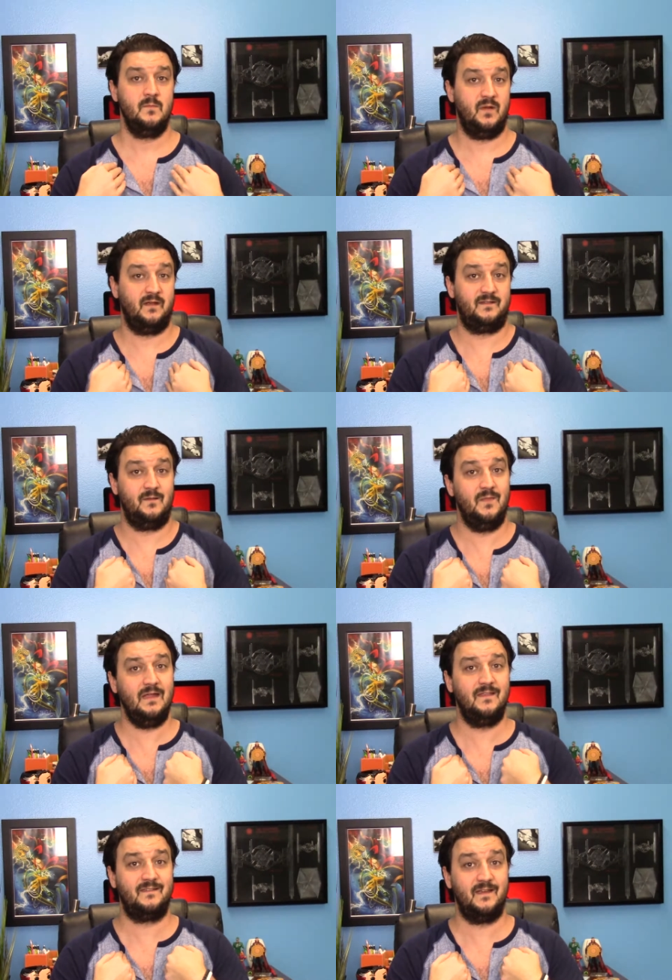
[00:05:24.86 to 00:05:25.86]
Because to
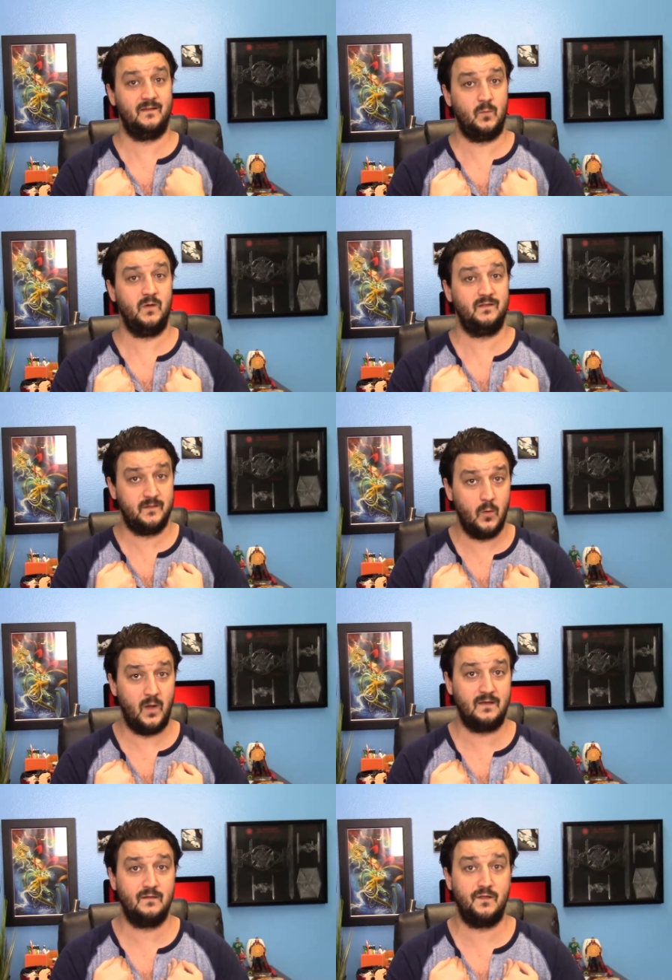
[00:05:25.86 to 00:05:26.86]
me, this says we still
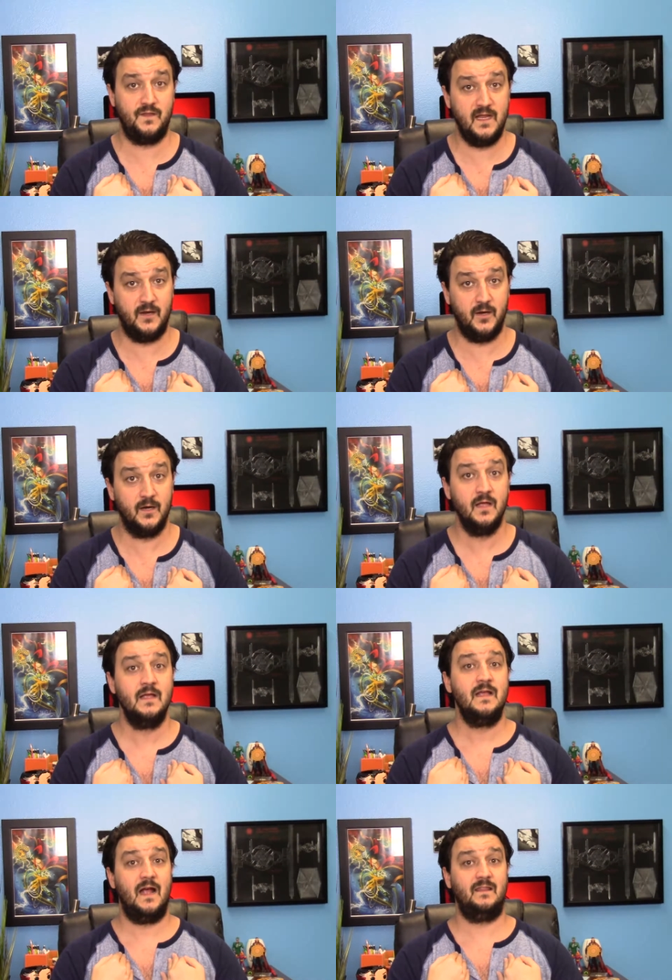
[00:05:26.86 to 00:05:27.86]
went to the theater
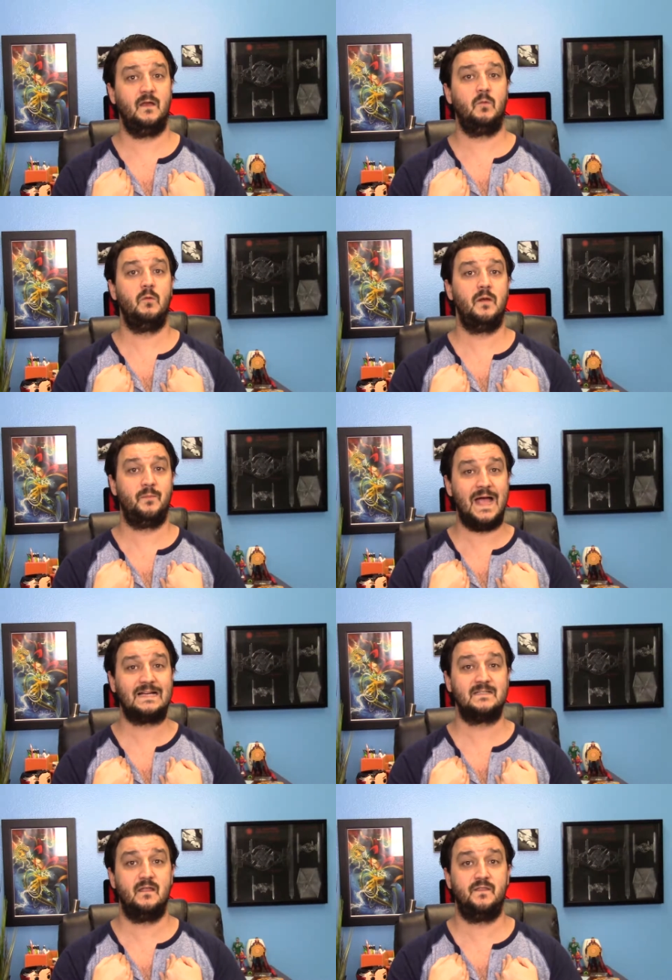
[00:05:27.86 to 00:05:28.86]
and then we went
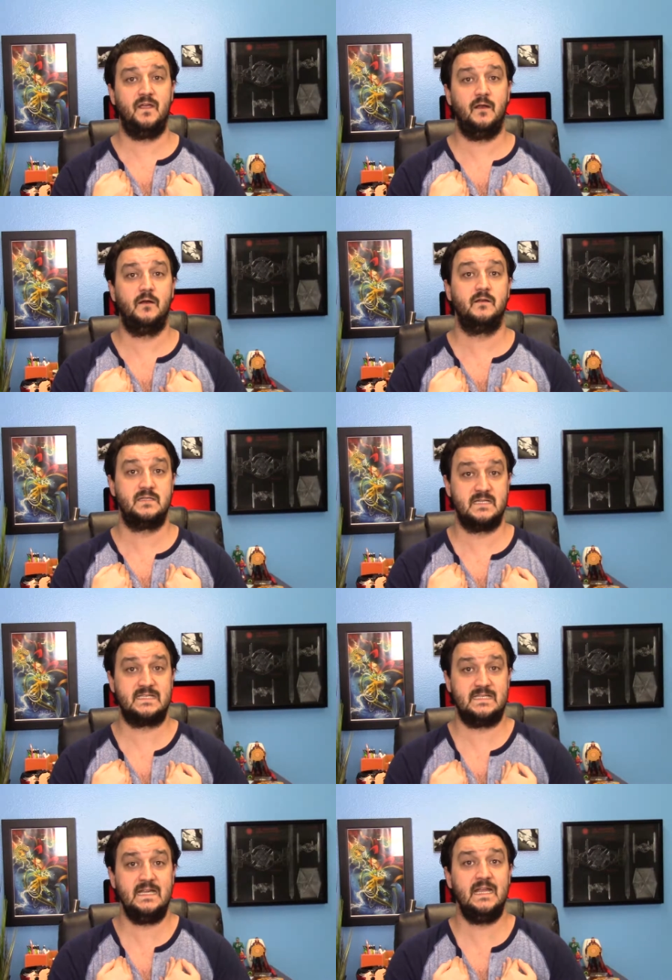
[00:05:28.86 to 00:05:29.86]
back to the theater to
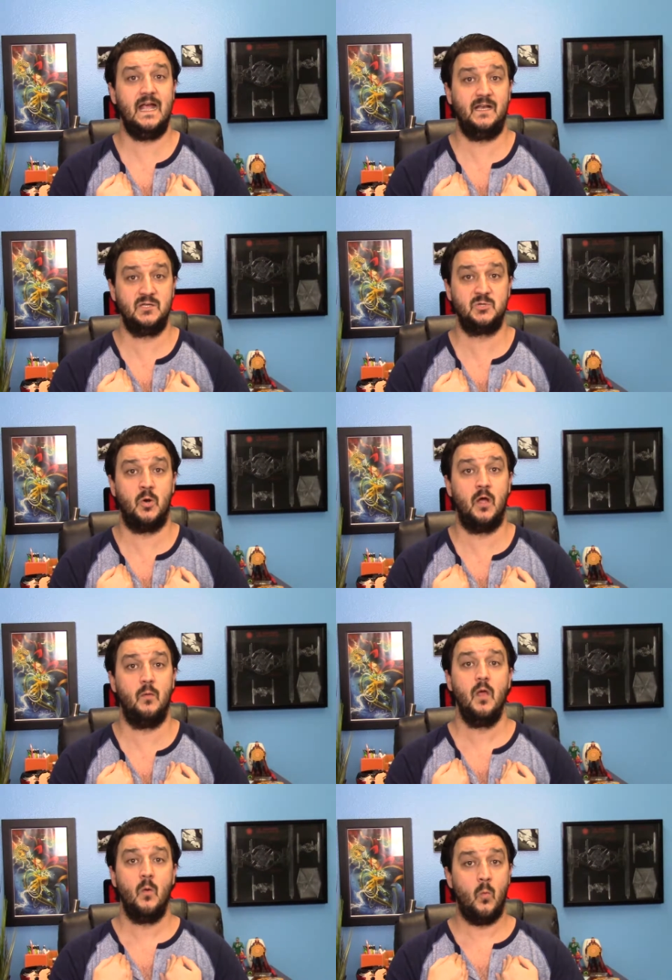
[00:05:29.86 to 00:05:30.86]
see and enjoy
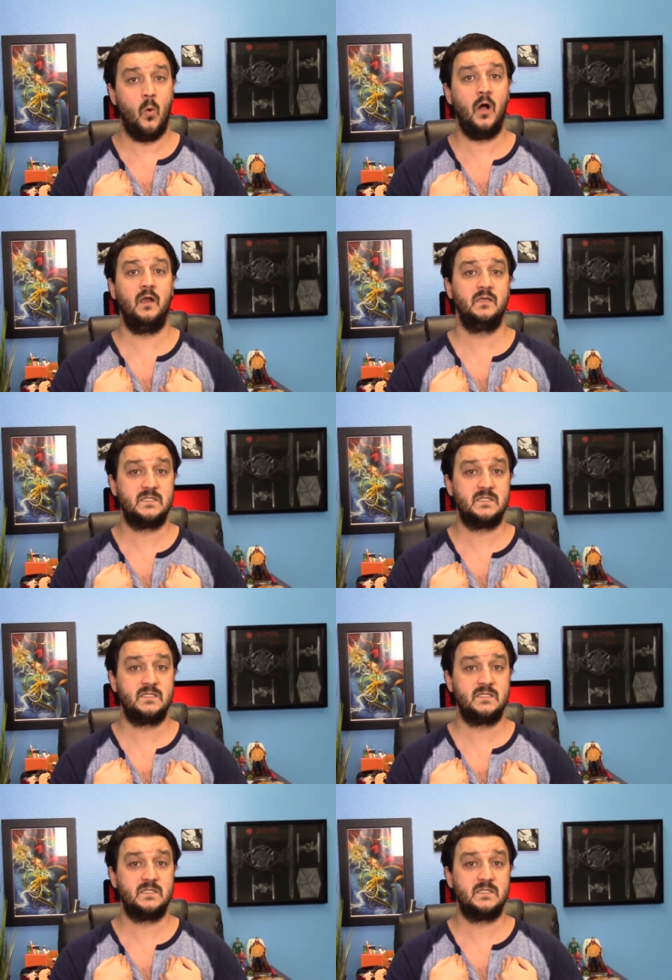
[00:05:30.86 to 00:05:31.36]
one,